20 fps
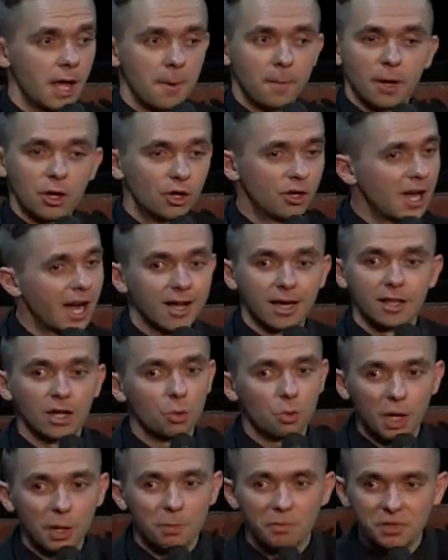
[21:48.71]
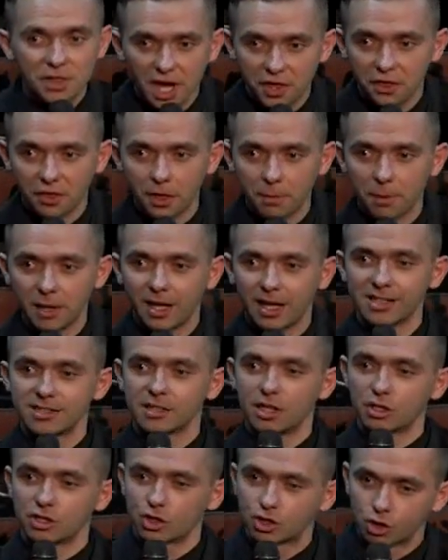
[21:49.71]
but you're not gonna reap nothing because
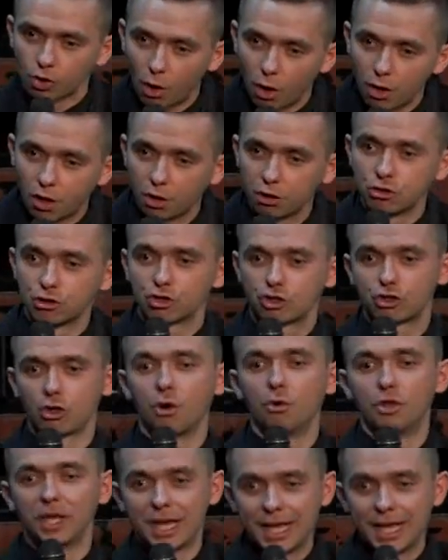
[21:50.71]
the soil you sowed